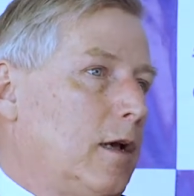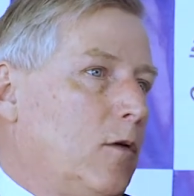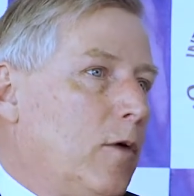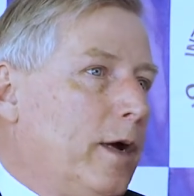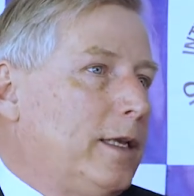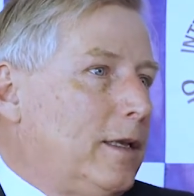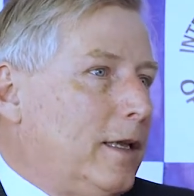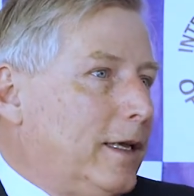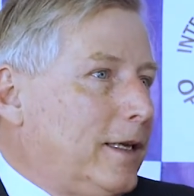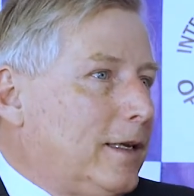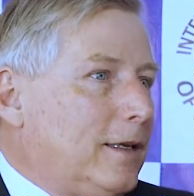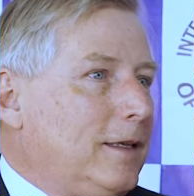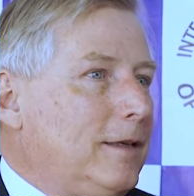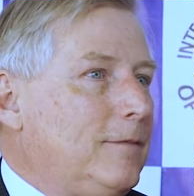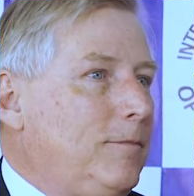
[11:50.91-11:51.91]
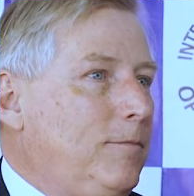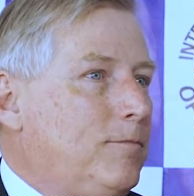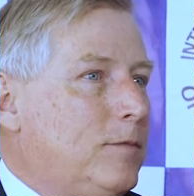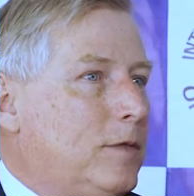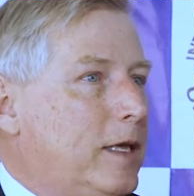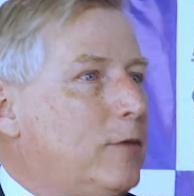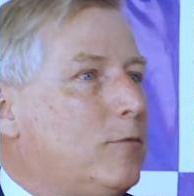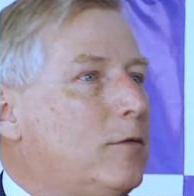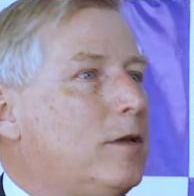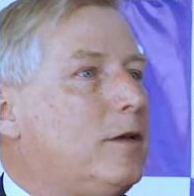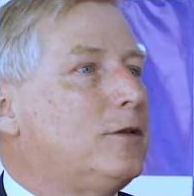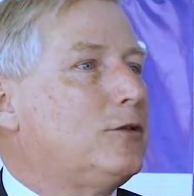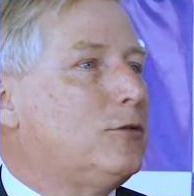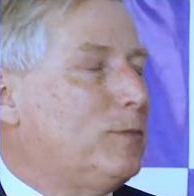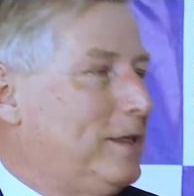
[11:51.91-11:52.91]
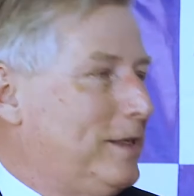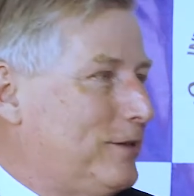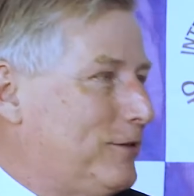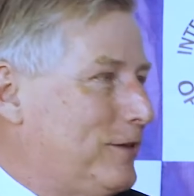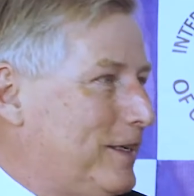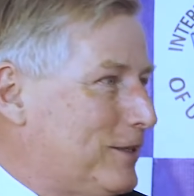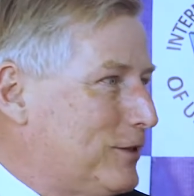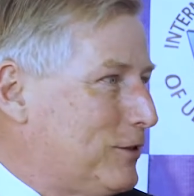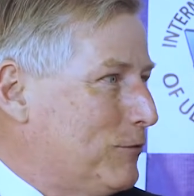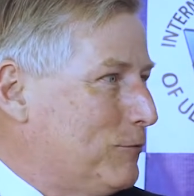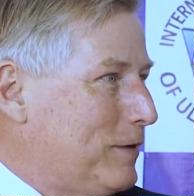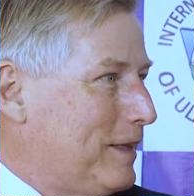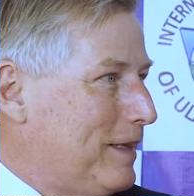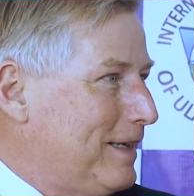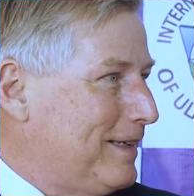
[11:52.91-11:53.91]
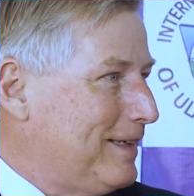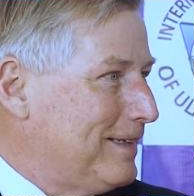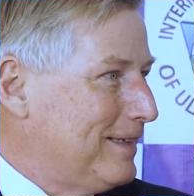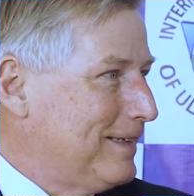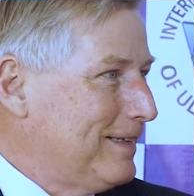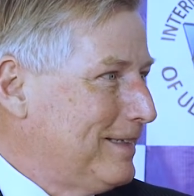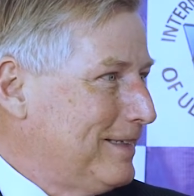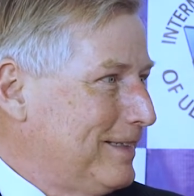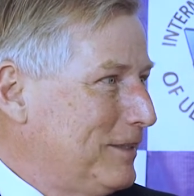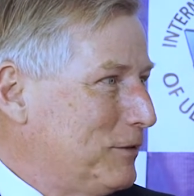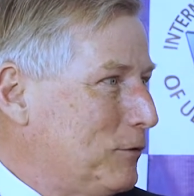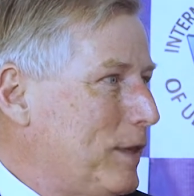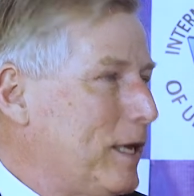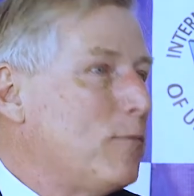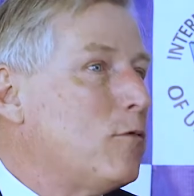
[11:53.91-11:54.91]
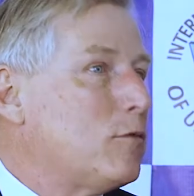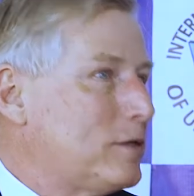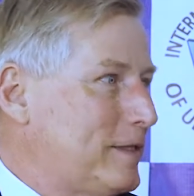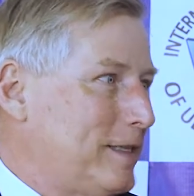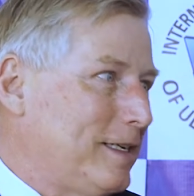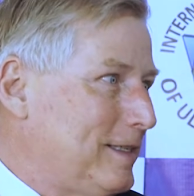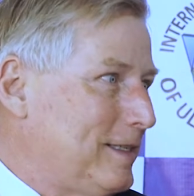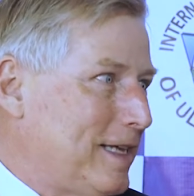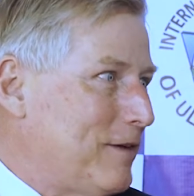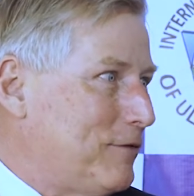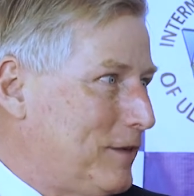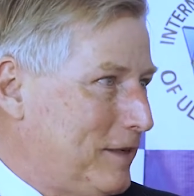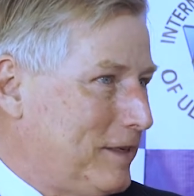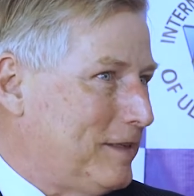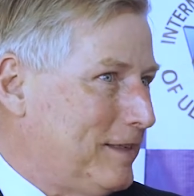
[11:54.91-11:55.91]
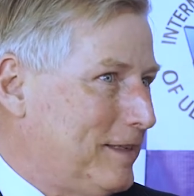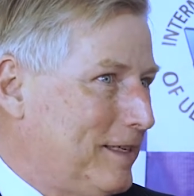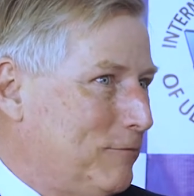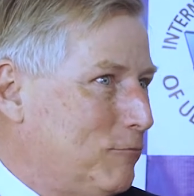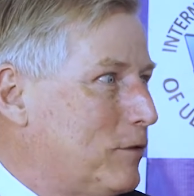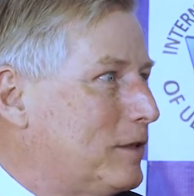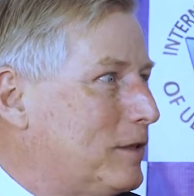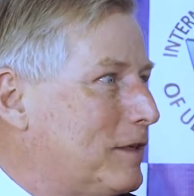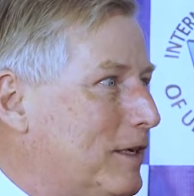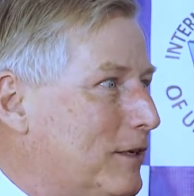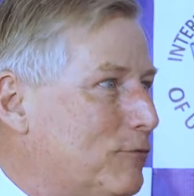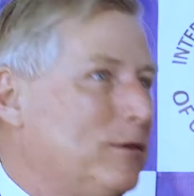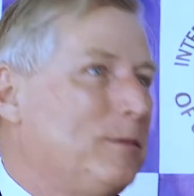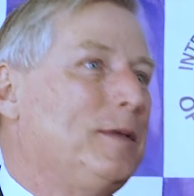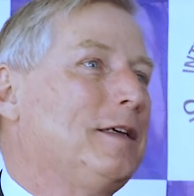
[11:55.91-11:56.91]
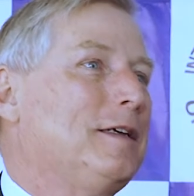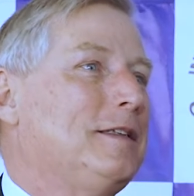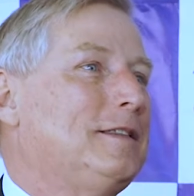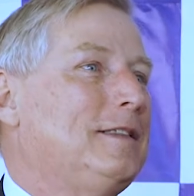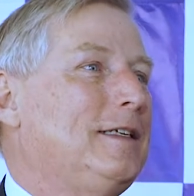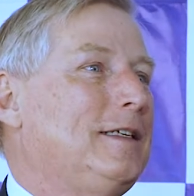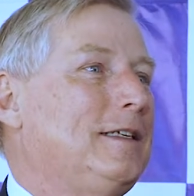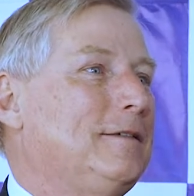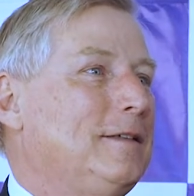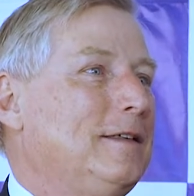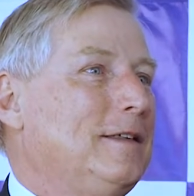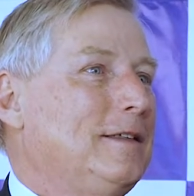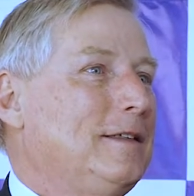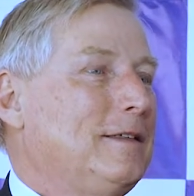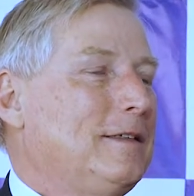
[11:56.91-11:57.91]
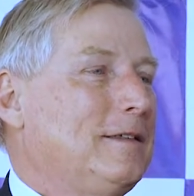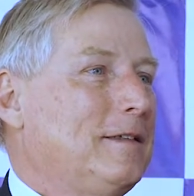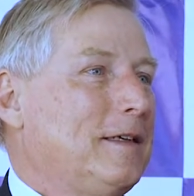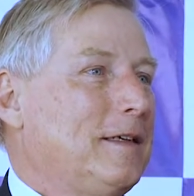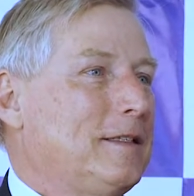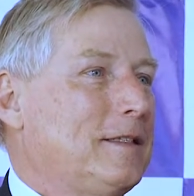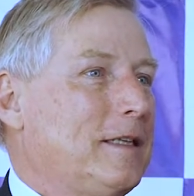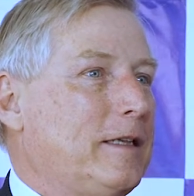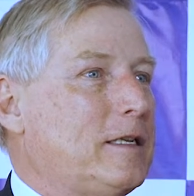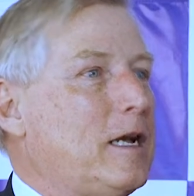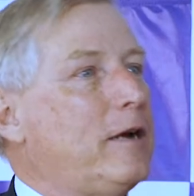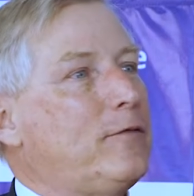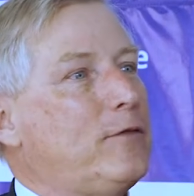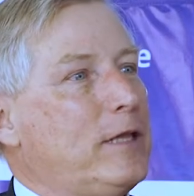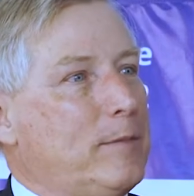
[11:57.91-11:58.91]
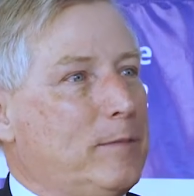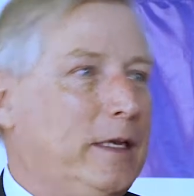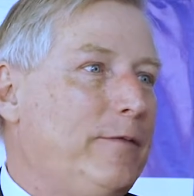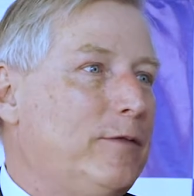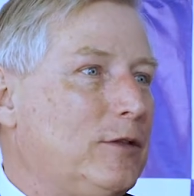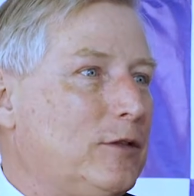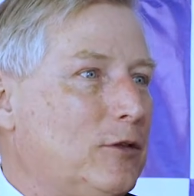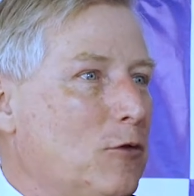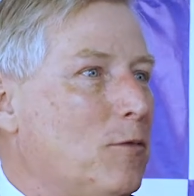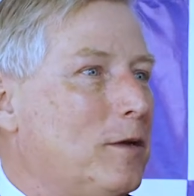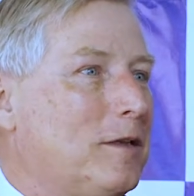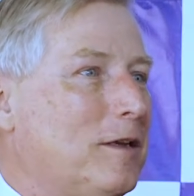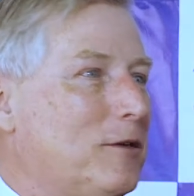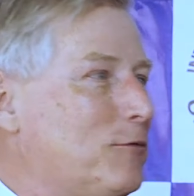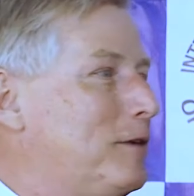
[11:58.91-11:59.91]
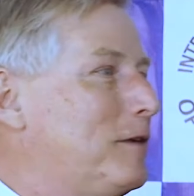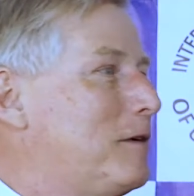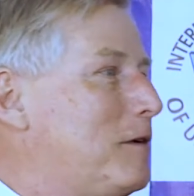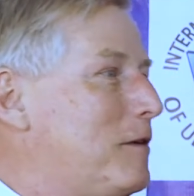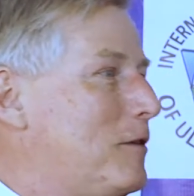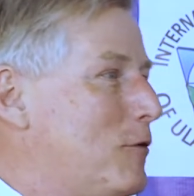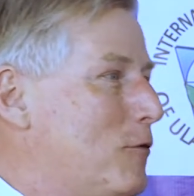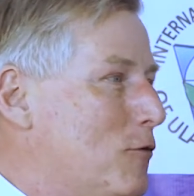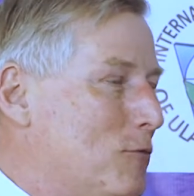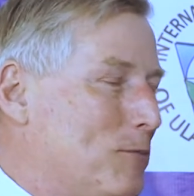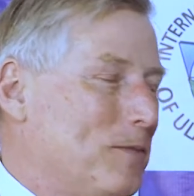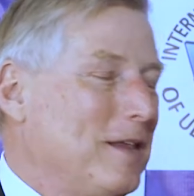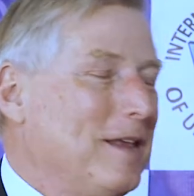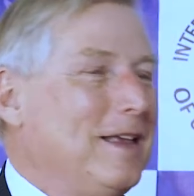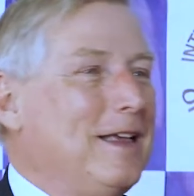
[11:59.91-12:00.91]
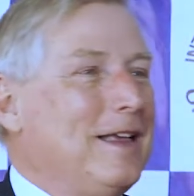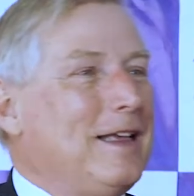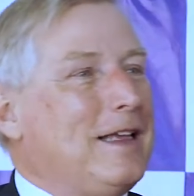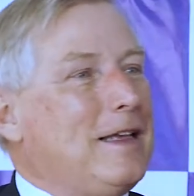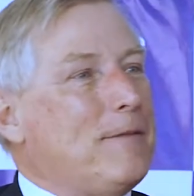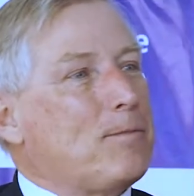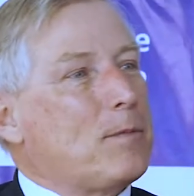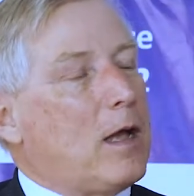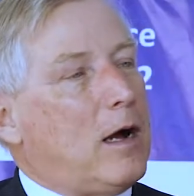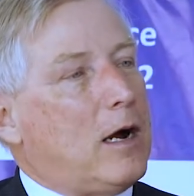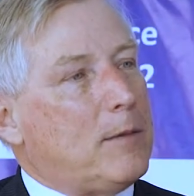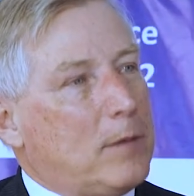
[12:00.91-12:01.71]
Quite likely, they will also be international when they won't settle down in one country, because it's hard for them even to know what country to call home. Our